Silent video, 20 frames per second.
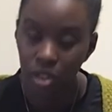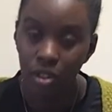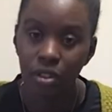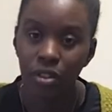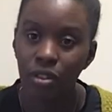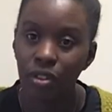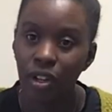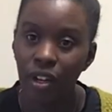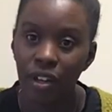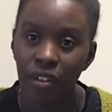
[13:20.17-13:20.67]

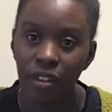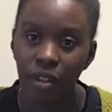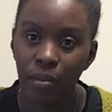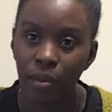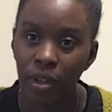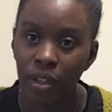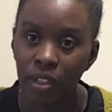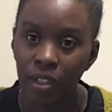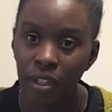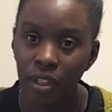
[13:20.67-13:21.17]
you know how they
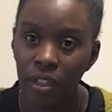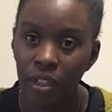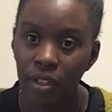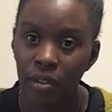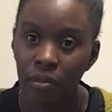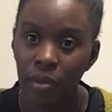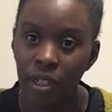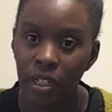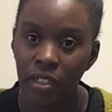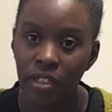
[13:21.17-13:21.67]
weren't keen
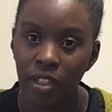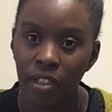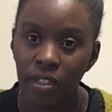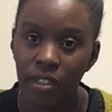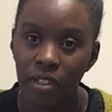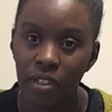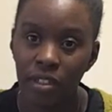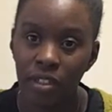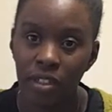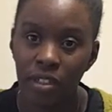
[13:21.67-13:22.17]
when I said
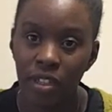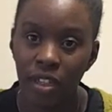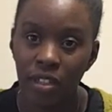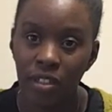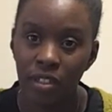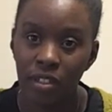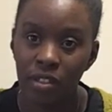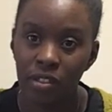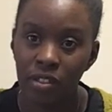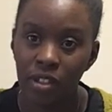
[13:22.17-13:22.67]
today's
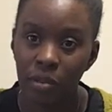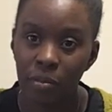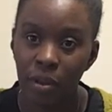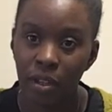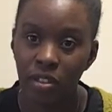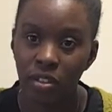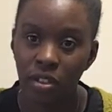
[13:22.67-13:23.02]
dinner sea bass.